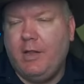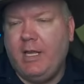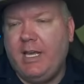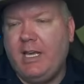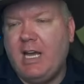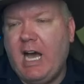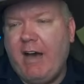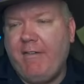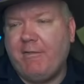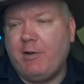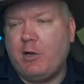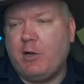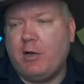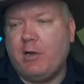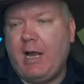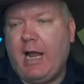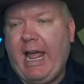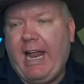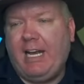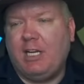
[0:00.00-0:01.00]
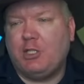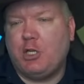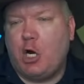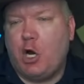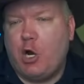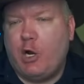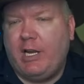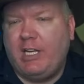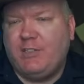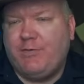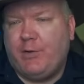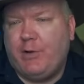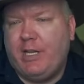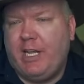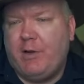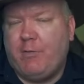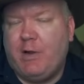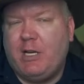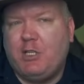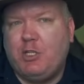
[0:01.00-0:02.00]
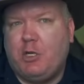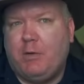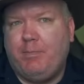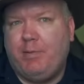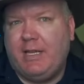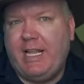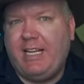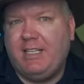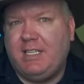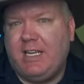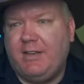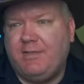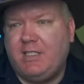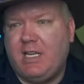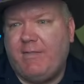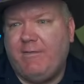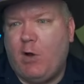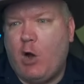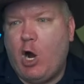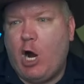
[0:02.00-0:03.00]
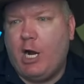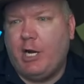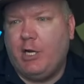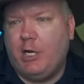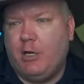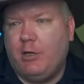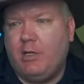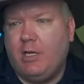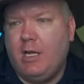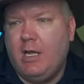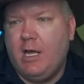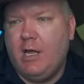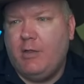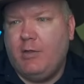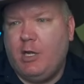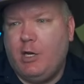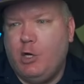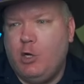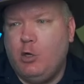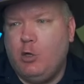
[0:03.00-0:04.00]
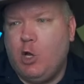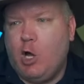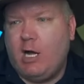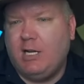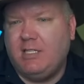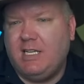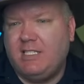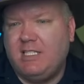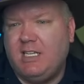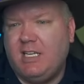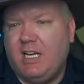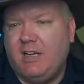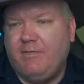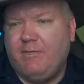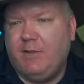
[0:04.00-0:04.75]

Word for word: The governor and attorneys for the original plaintiffs have argued the new law doesn't